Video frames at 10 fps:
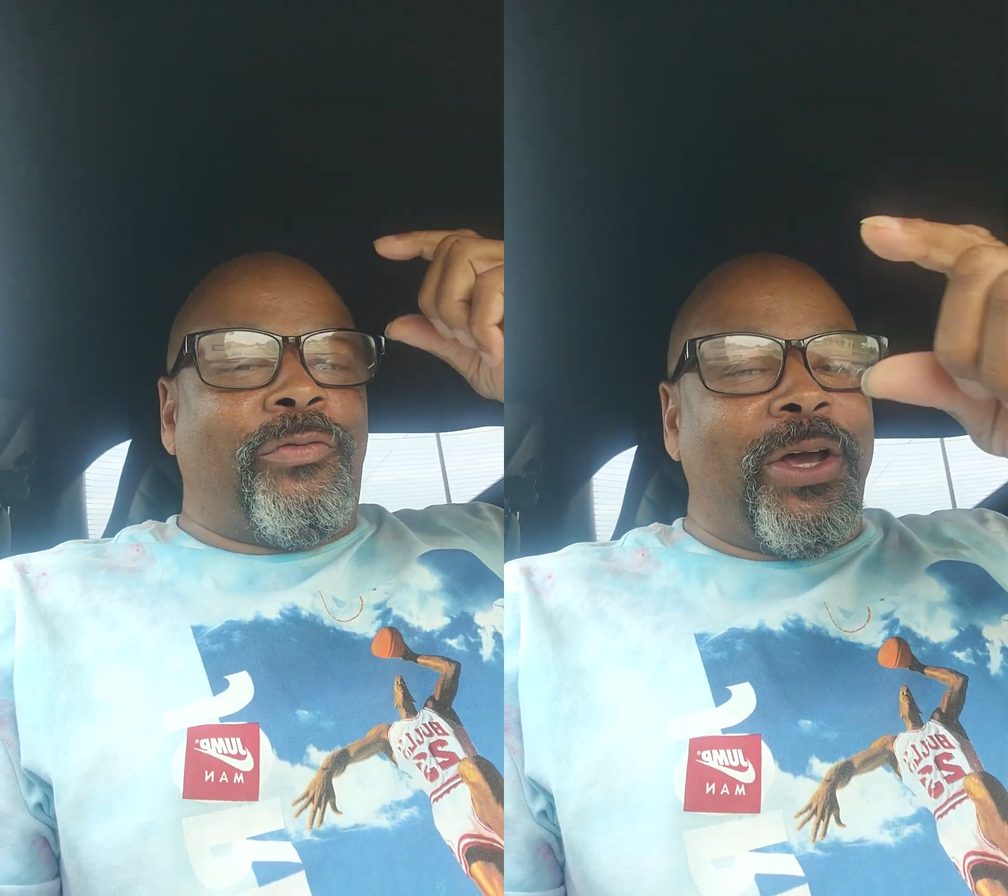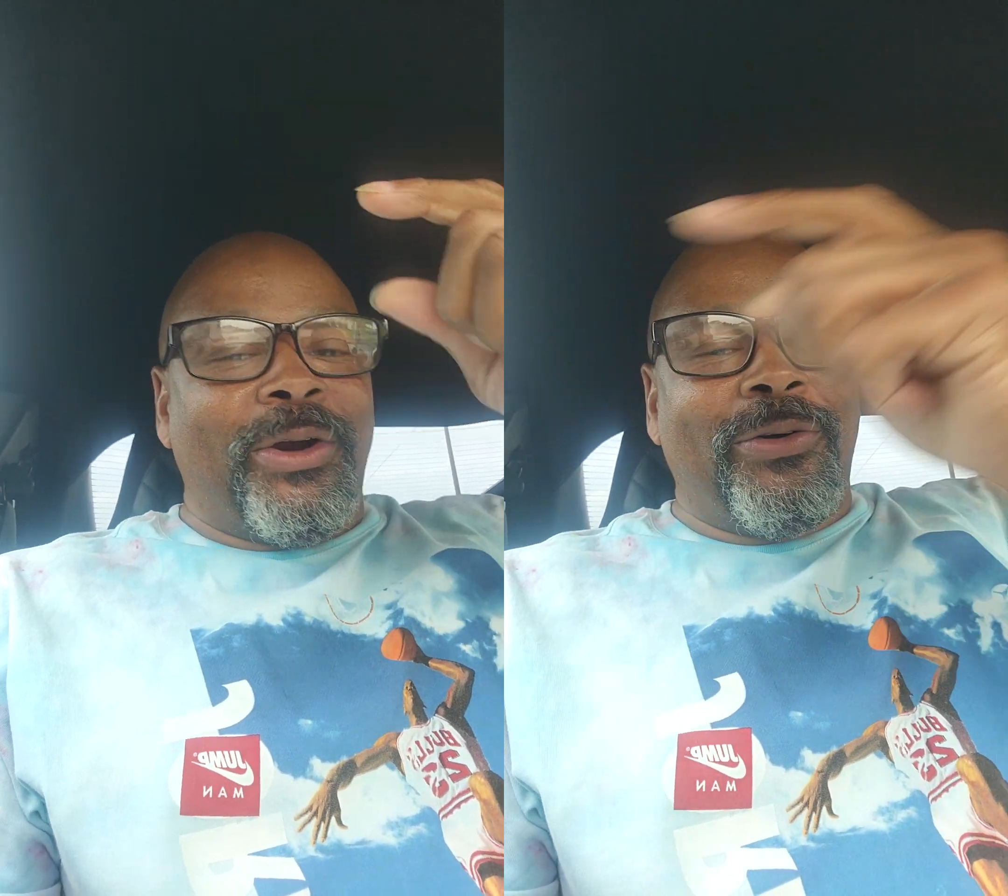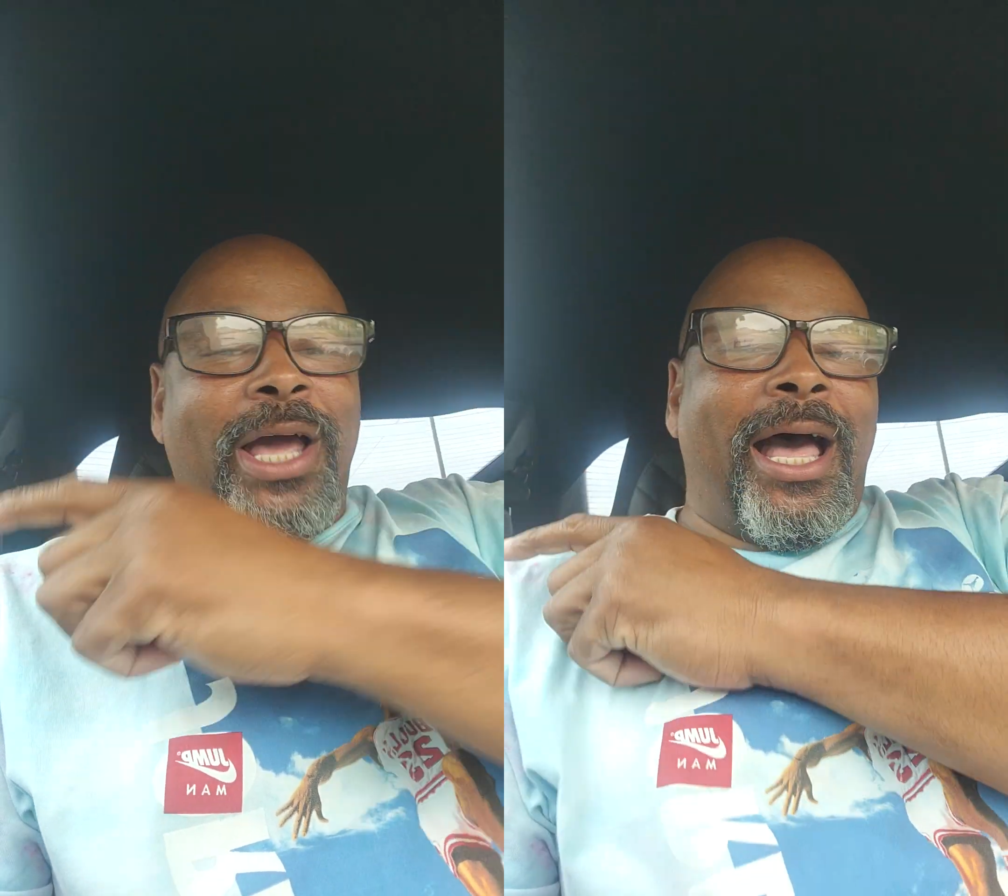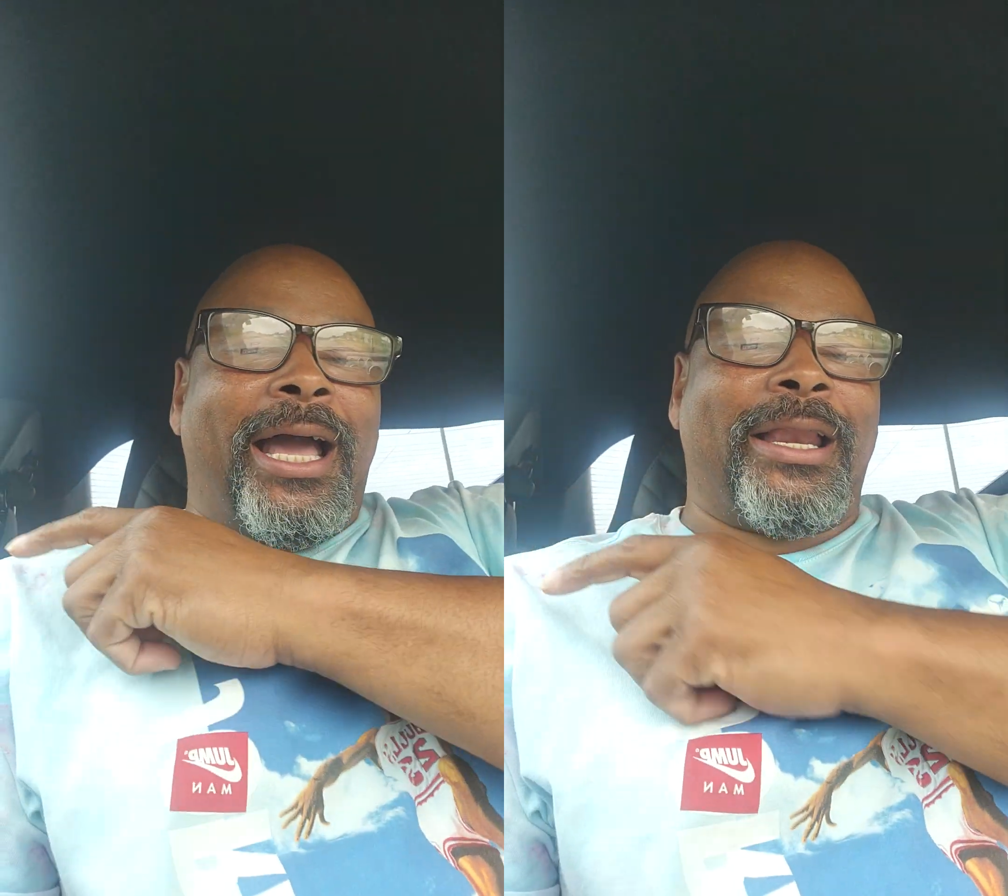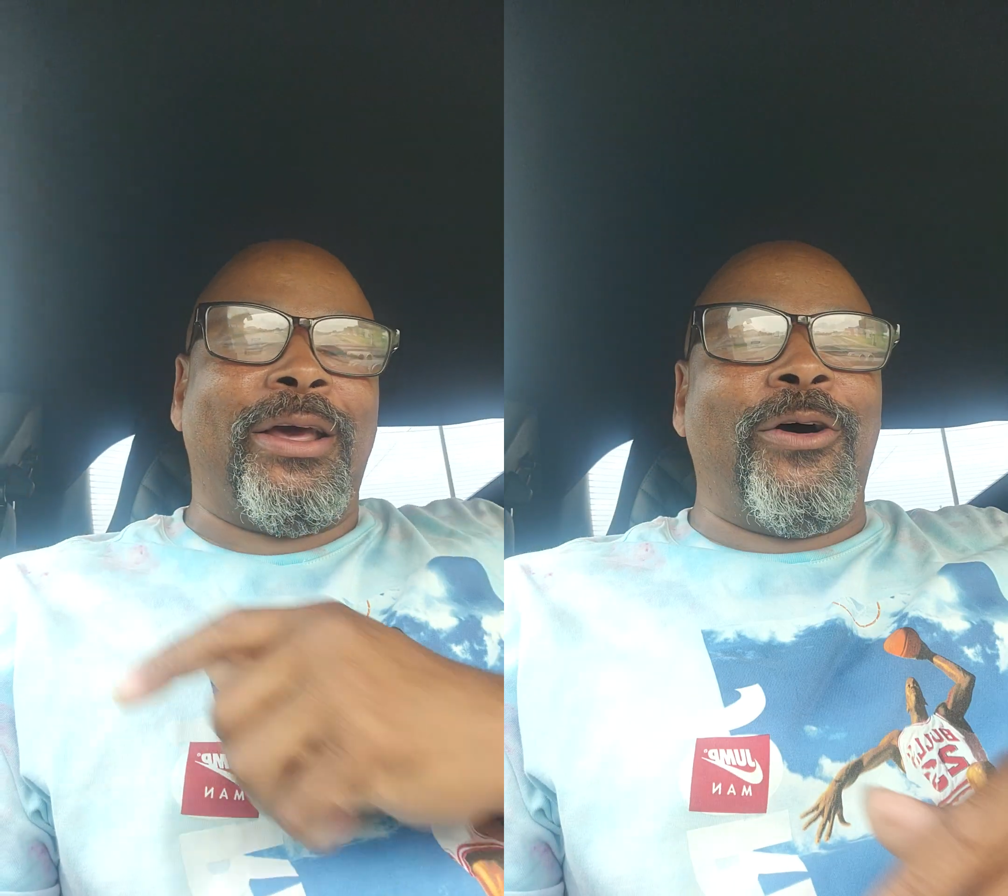Fear
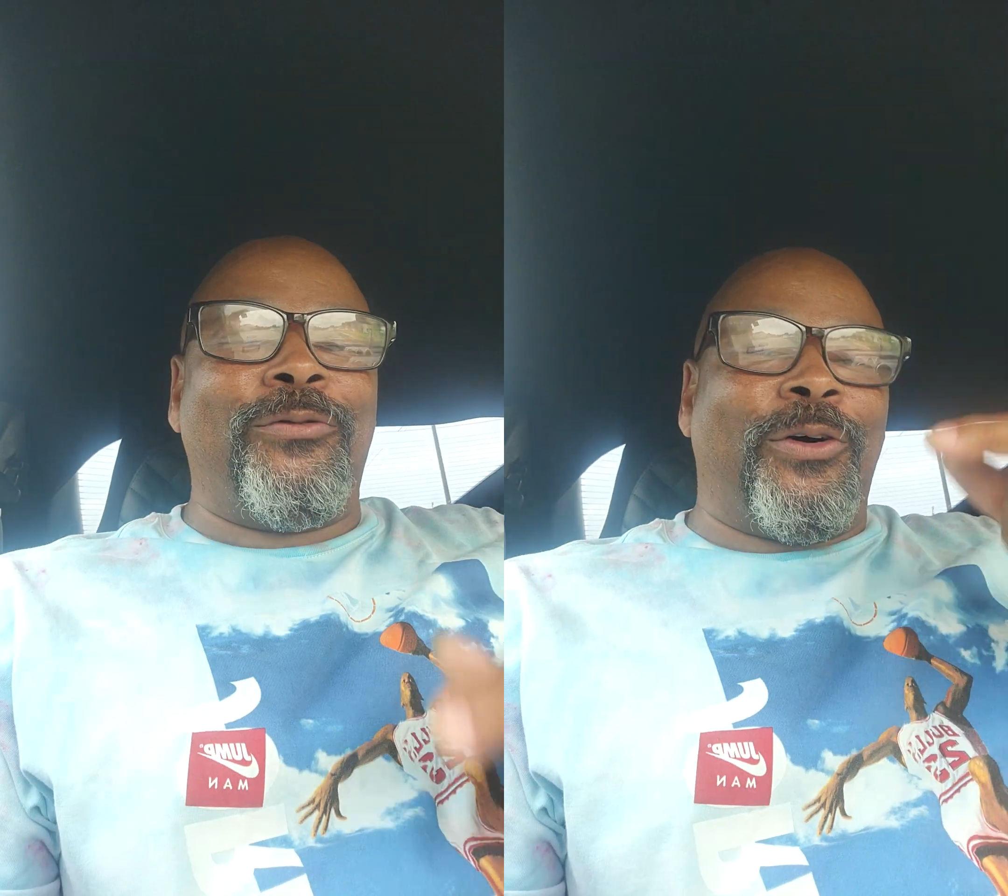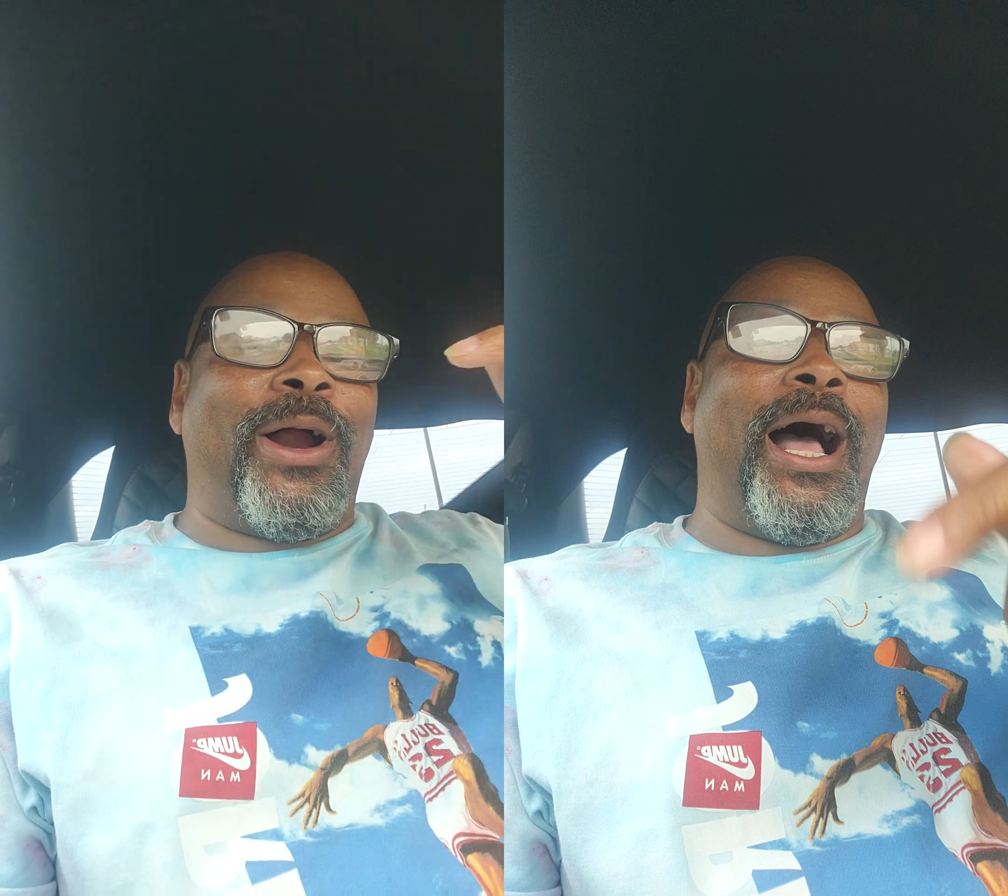not, for